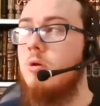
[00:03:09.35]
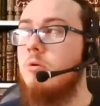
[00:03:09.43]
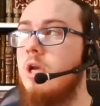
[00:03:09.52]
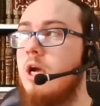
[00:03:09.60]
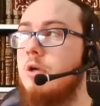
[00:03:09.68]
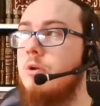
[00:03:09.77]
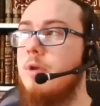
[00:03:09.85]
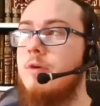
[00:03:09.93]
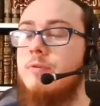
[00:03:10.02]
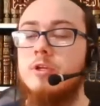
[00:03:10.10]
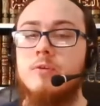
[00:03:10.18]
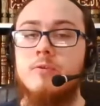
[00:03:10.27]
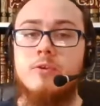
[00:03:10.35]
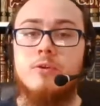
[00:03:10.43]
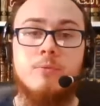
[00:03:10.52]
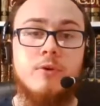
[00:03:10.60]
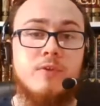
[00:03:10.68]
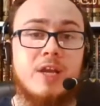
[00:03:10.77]
We are going to be having a
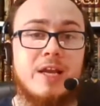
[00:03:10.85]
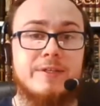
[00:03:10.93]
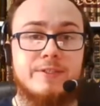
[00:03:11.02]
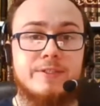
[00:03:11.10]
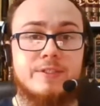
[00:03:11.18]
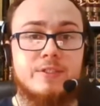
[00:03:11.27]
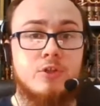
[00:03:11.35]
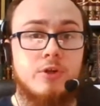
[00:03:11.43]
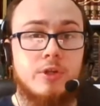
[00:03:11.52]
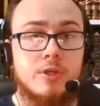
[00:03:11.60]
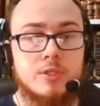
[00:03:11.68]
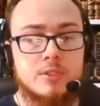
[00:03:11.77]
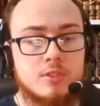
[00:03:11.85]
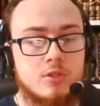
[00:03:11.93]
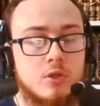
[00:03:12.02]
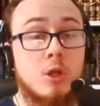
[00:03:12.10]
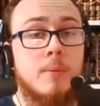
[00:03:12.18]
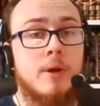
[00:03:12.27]
number of guests joining us to
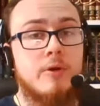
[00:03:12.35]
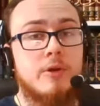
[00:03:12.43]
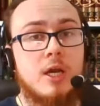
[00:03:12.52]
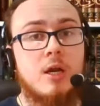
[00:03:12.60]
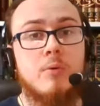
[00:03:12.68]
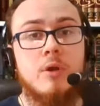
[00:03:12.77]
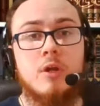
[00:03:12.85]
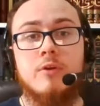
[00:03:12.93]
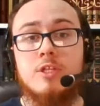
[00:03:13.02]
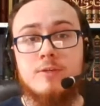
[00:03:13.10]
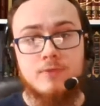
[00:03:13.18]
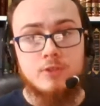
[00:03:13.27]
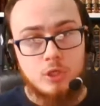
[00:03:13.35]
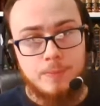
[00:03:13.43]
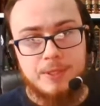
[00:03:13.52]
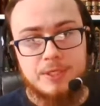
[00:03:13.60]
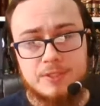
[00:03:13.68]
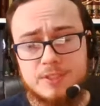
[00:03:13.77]
talk about dawah and different
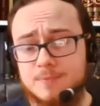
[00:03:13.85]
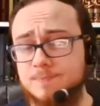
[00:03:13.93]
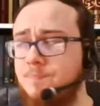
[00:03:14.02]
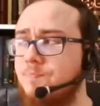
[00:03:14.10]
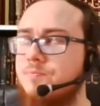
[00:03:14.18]
topics.